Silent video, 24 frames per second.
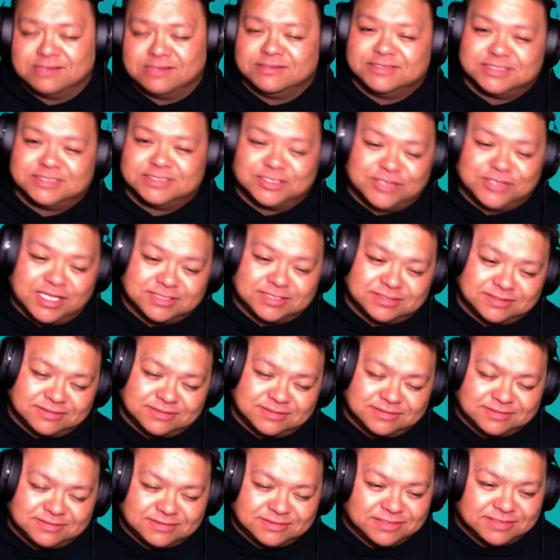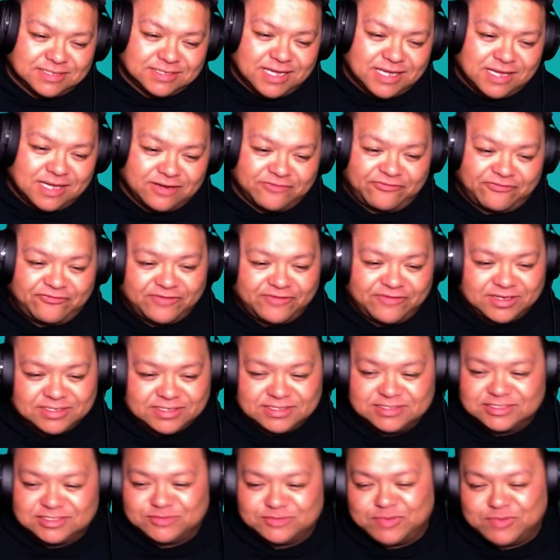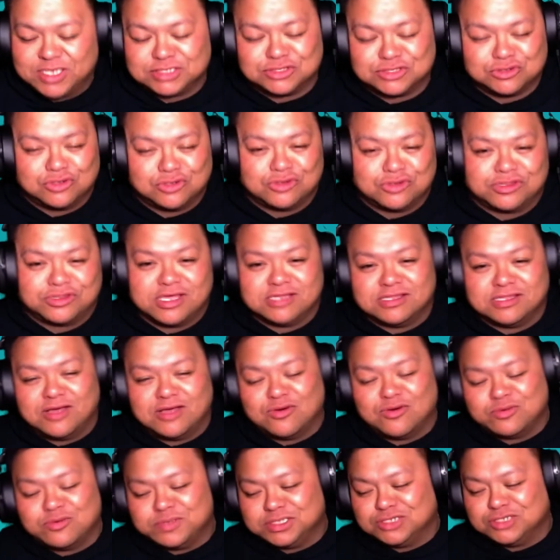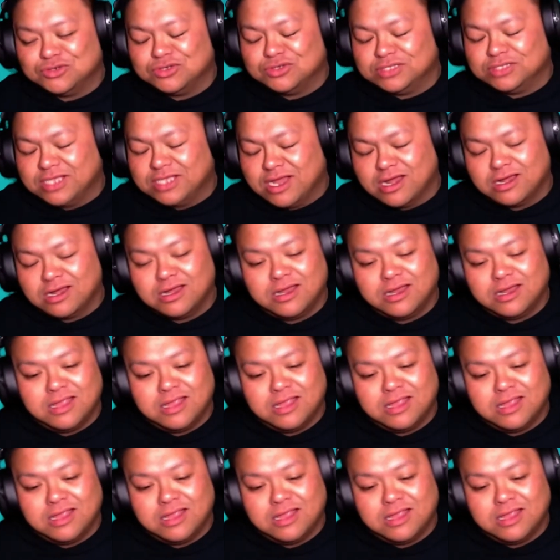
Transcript: so that's the kind of funny special thing that we'll be doing there.